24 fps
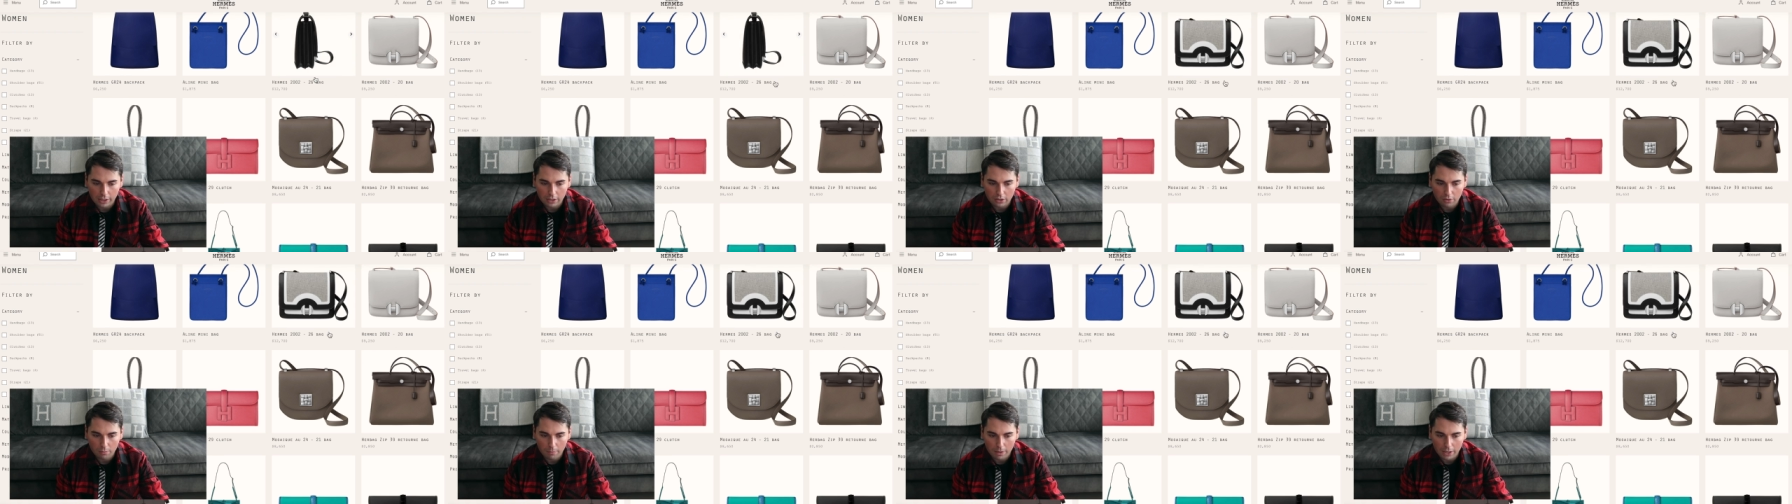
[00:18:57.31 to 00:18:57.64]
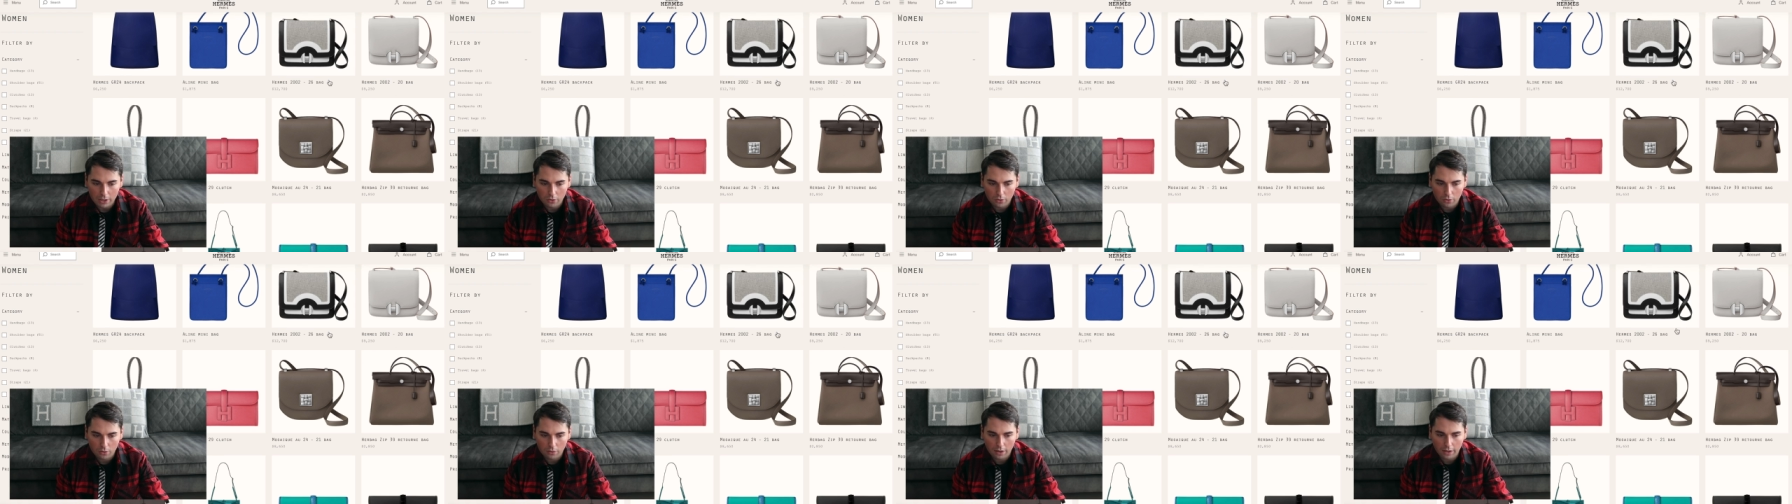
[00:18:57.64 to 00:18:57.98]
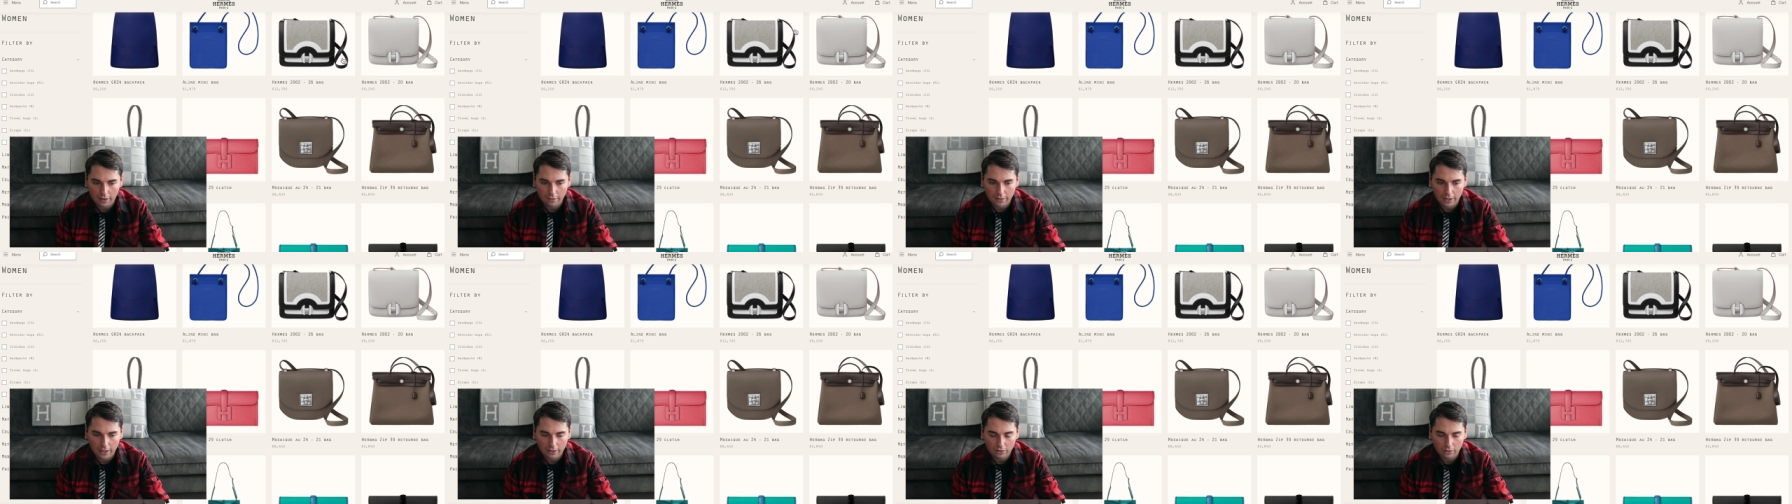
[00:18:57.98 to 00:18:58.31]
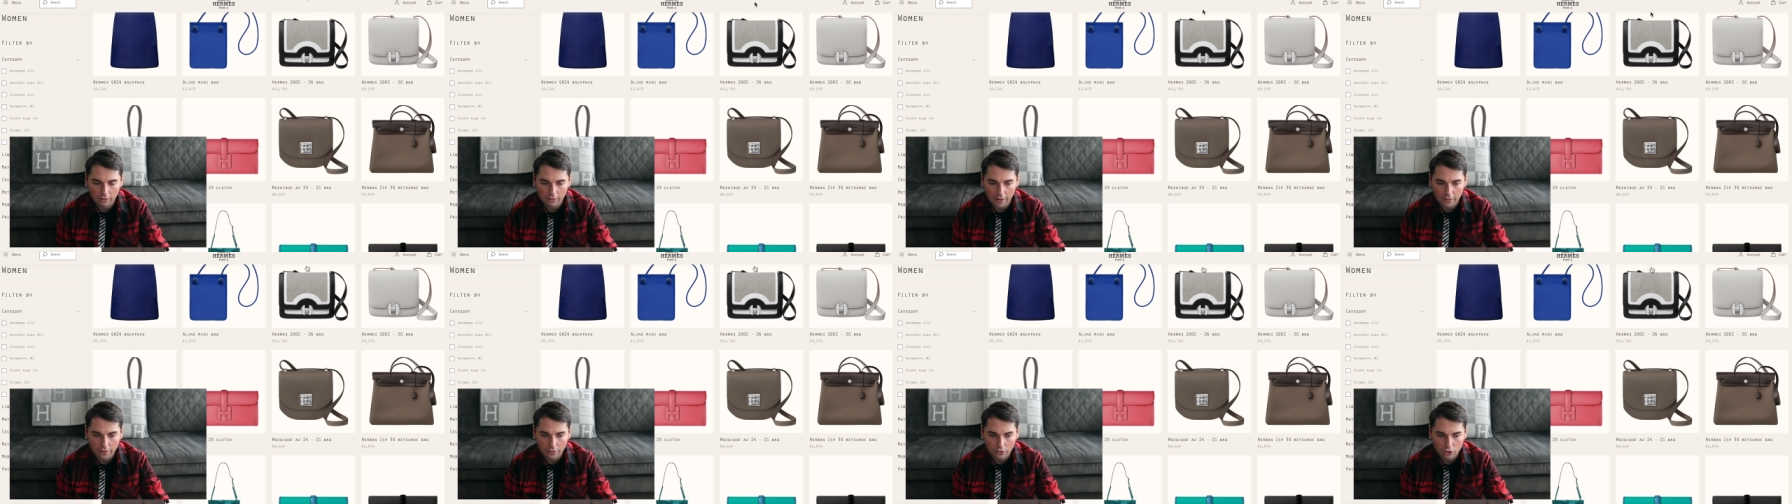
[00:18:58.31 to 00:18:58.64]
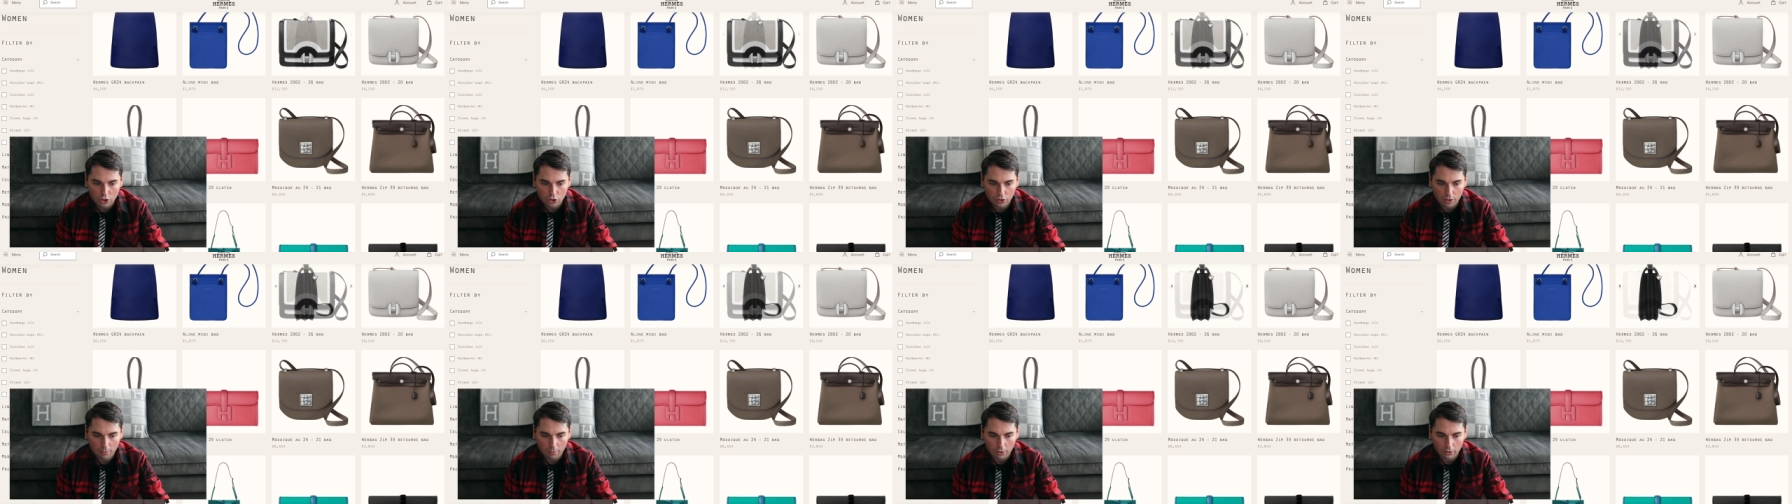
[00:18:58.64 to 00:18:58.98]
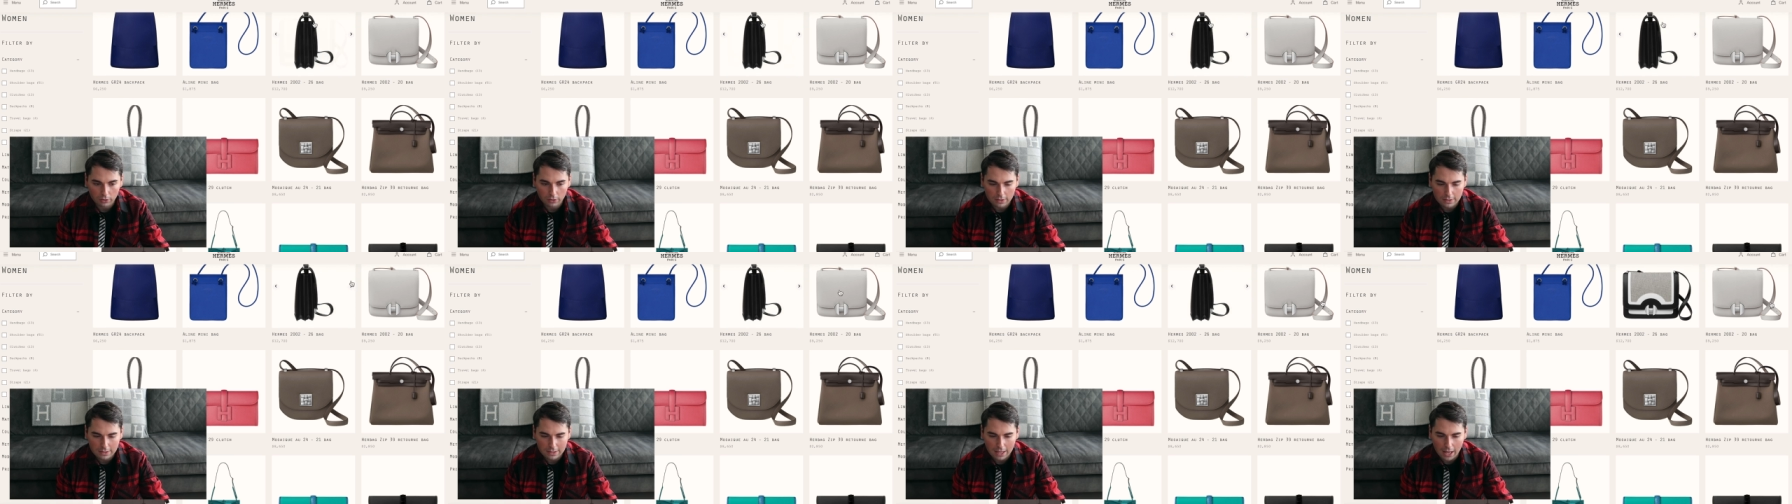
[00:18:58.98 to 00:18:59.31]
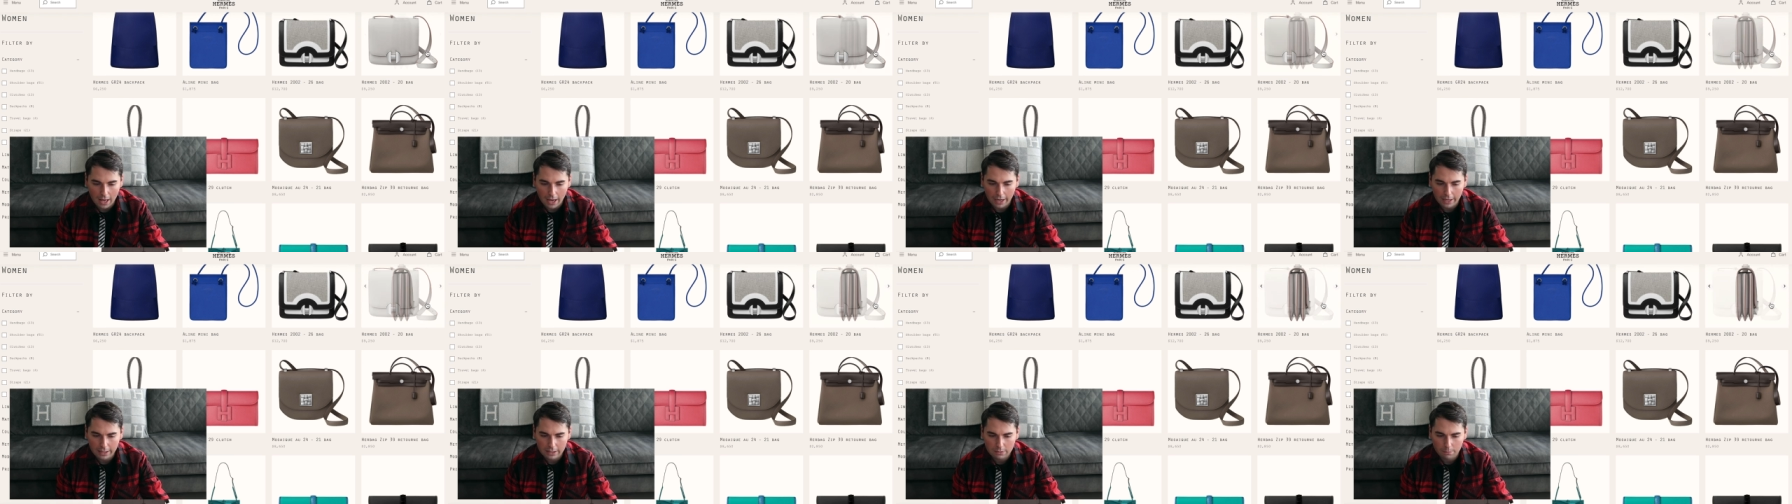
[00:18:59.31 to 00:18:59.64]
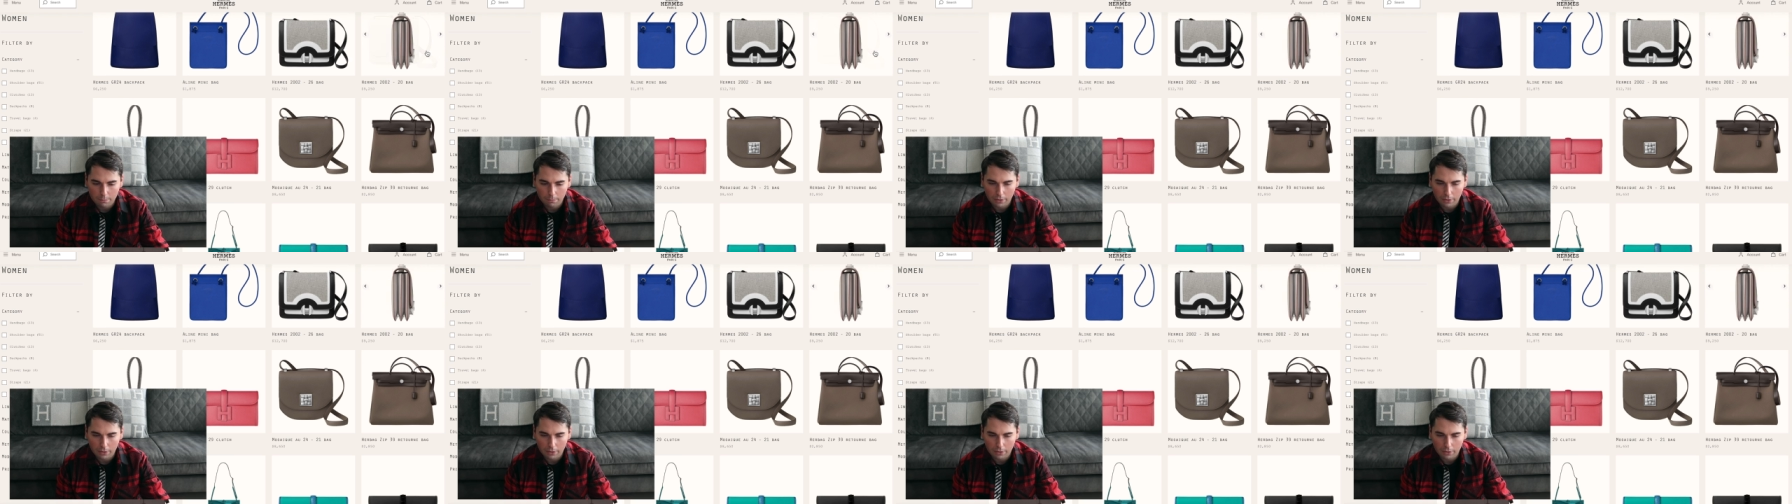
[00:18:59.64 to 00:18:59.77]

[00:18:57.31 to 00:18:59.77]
in the middle and then the leather trim on the side.